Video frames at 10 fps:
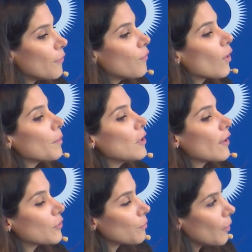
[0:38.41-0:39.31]
before we
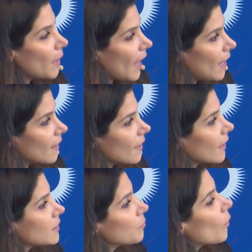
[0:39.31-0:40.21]
look at the road ahead, I
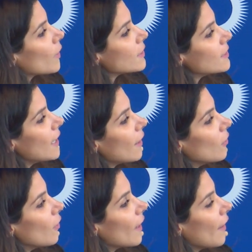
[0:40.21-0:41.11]
think it's important to take
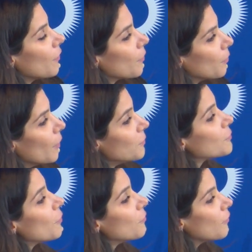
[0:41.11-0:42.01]
a look at the
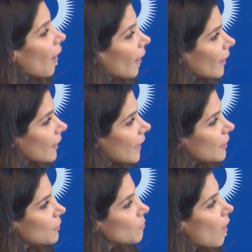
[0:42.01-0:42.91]
road so far.
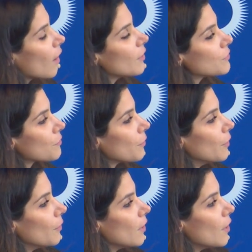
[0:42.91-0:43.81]
Can you walk us
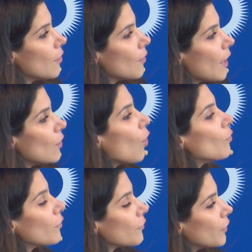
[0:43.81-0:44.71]
through an
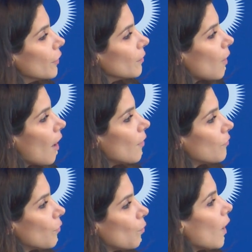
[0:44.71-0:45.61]
overview
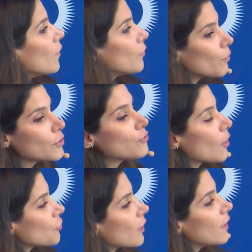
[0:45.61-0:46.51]
of what the
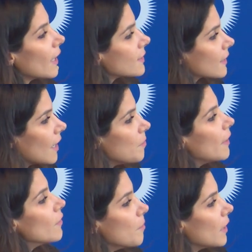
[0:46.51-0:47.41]
restructuring landscape
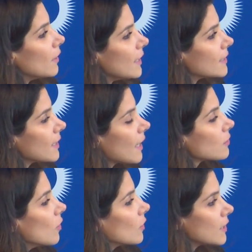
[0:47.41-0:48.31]
in the Middle East
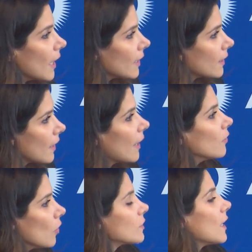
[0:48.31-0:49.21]
has looked like
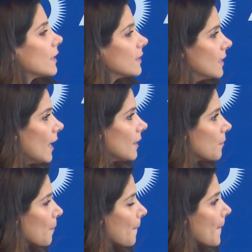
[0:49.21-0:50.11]
and looks like today?